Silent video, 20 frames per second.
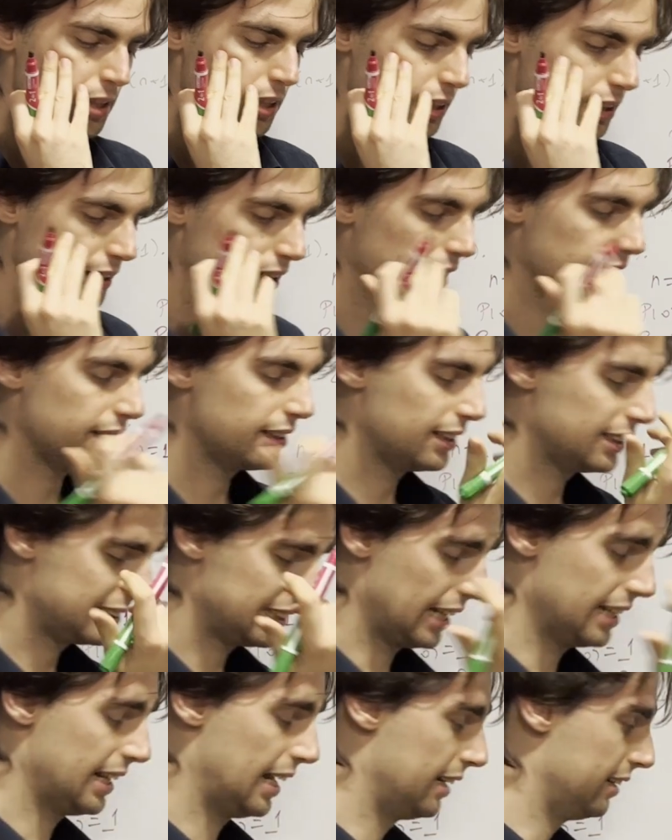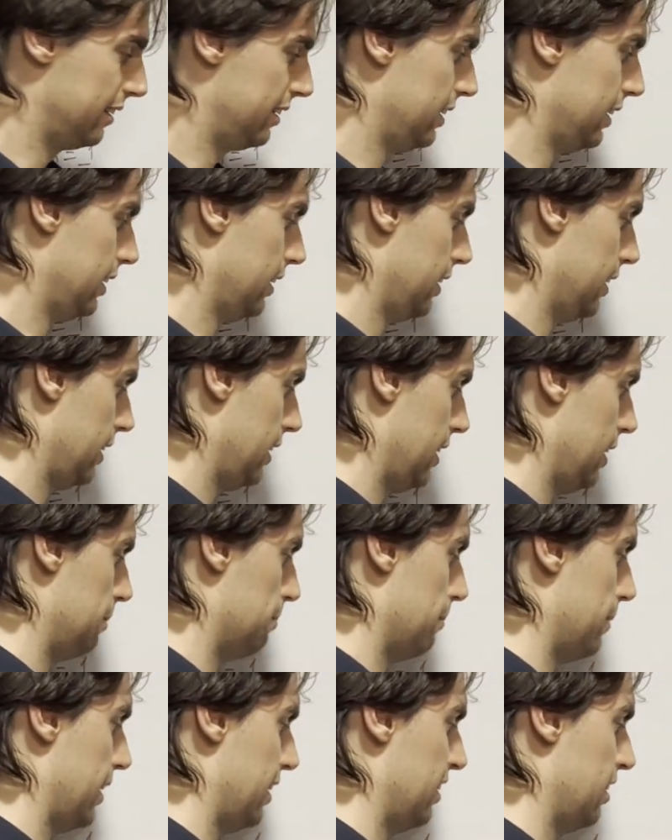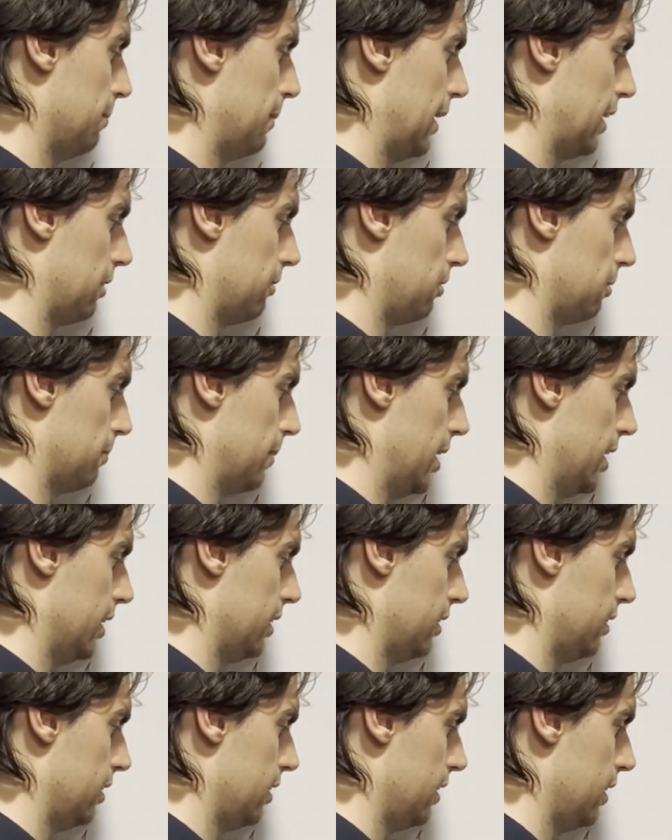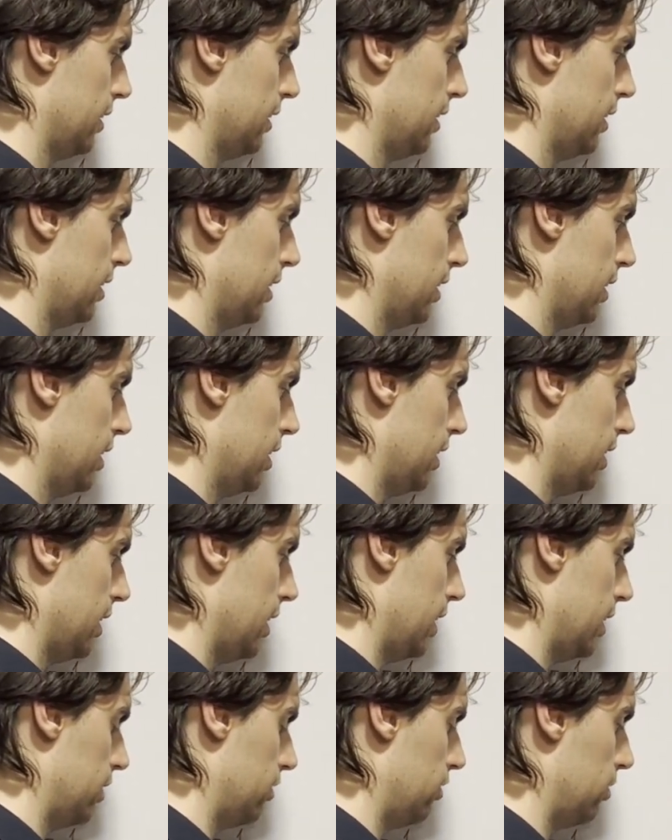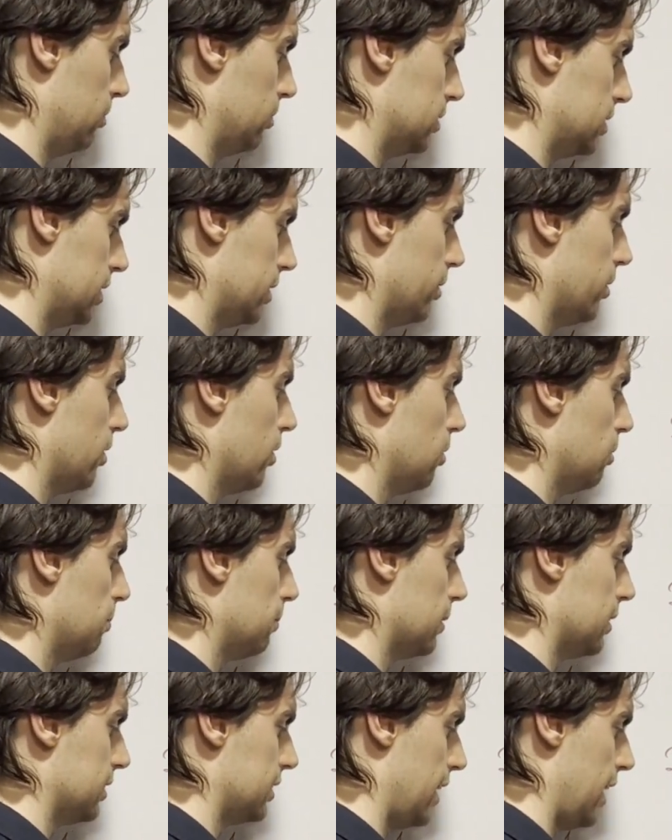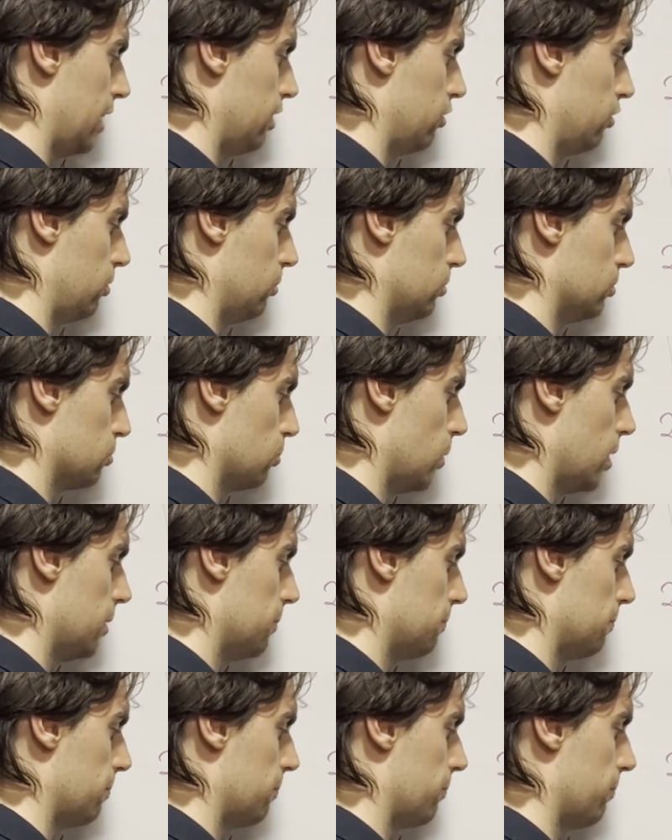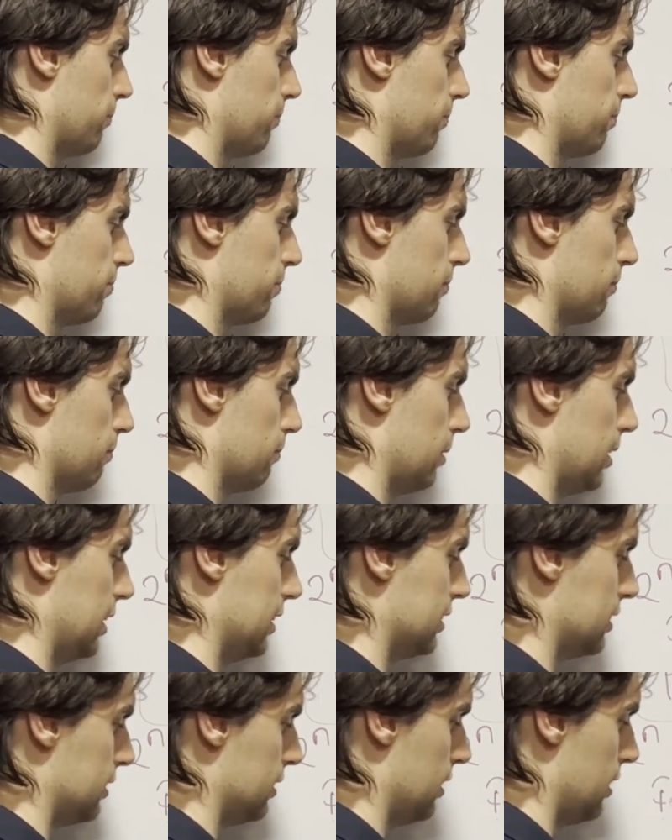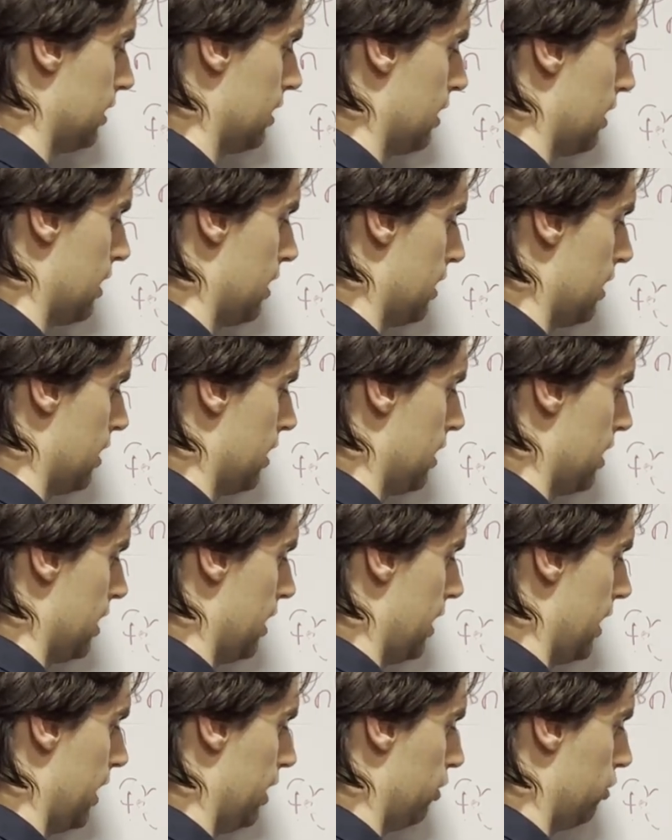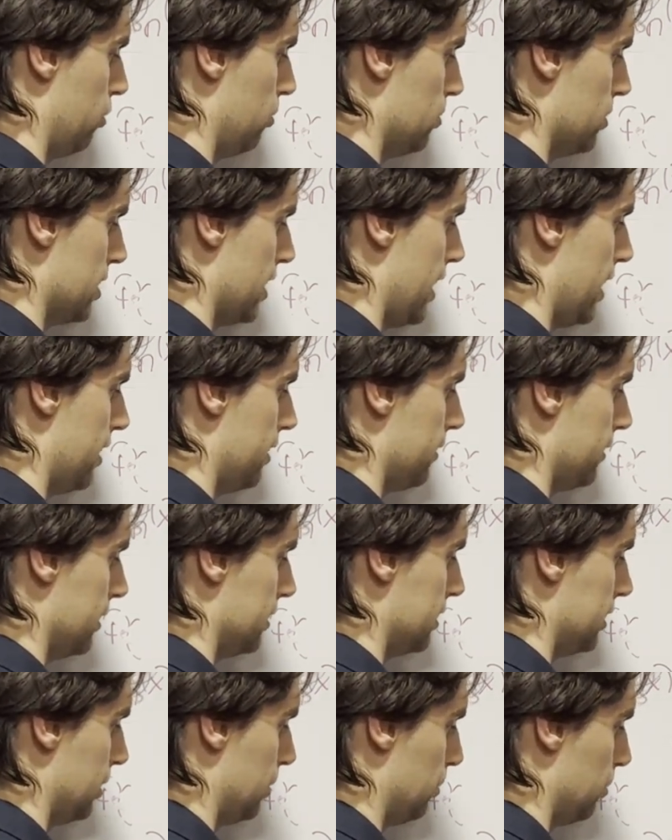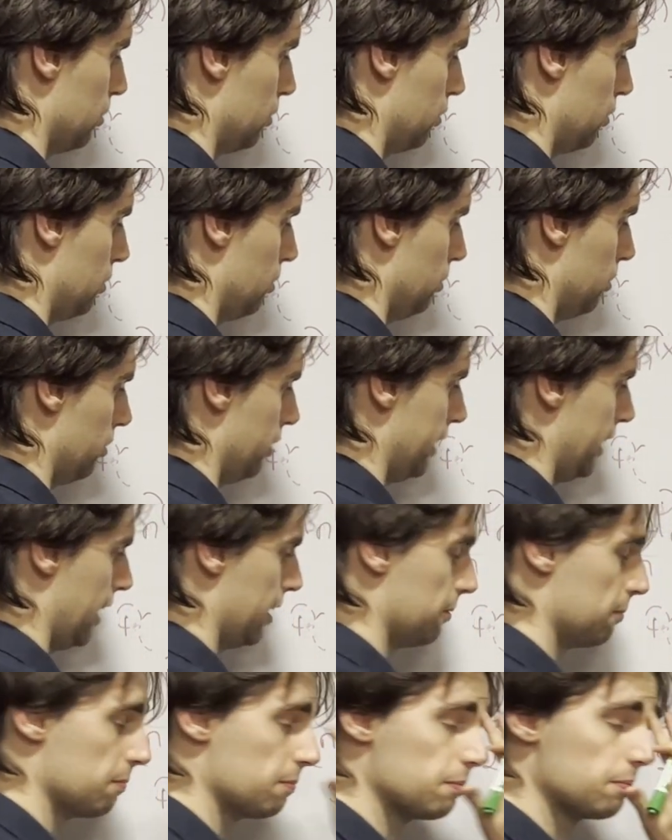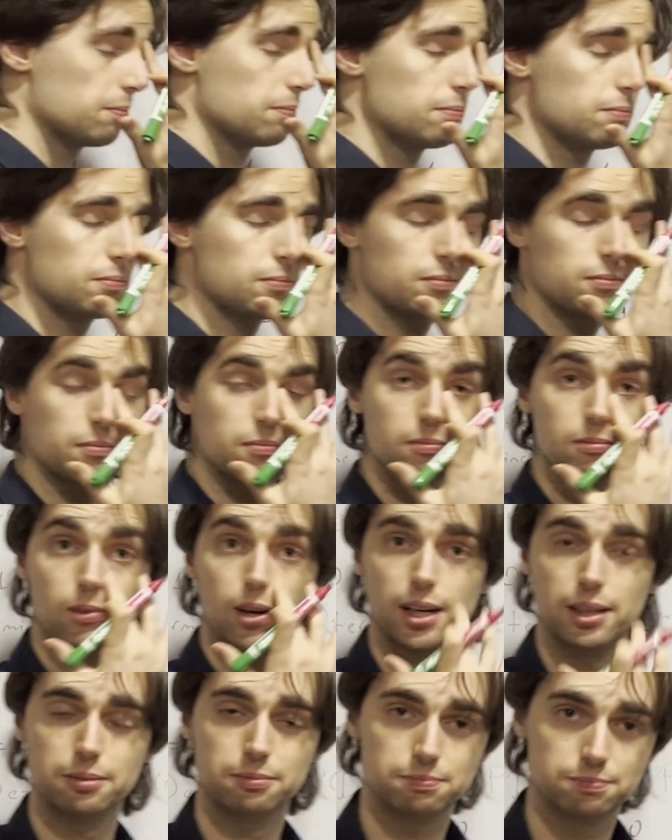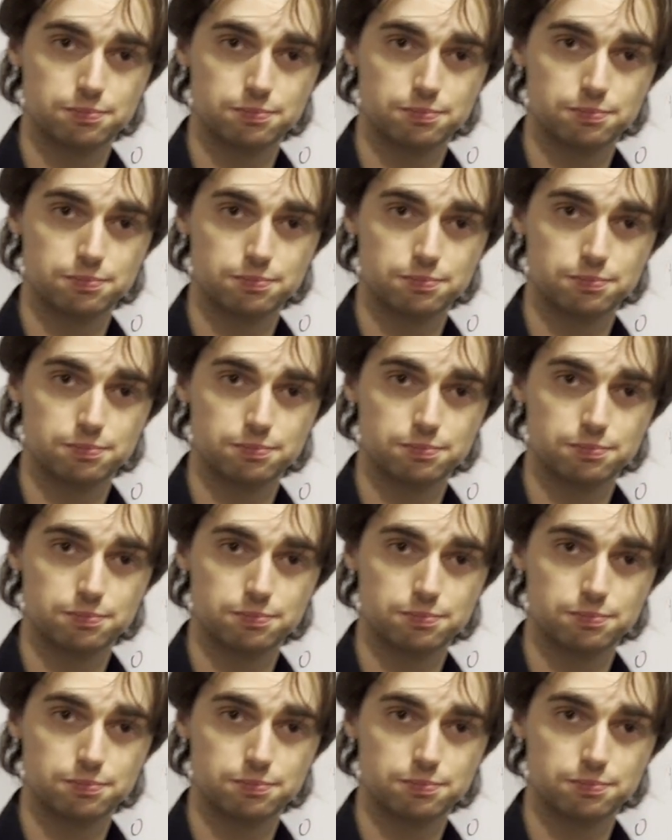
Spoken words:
this identity in the back of your mind. N choose 0 plus n choose 1 plus n choose n is equal to 2 to the n, right?